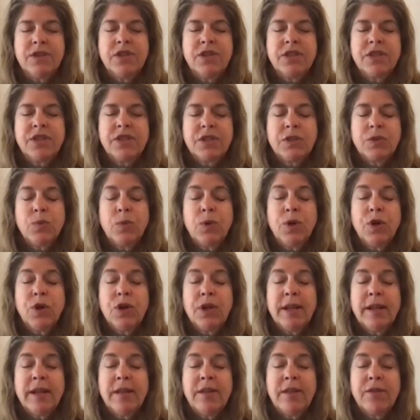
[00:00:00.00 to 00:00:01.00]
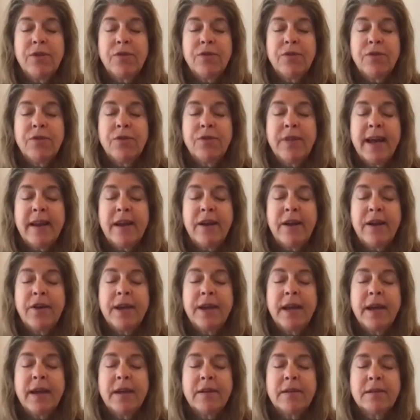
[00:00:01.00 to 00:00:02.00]
Just swirling through that
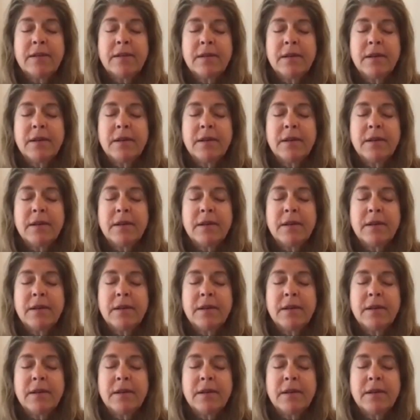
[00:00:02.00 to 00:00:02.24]
area,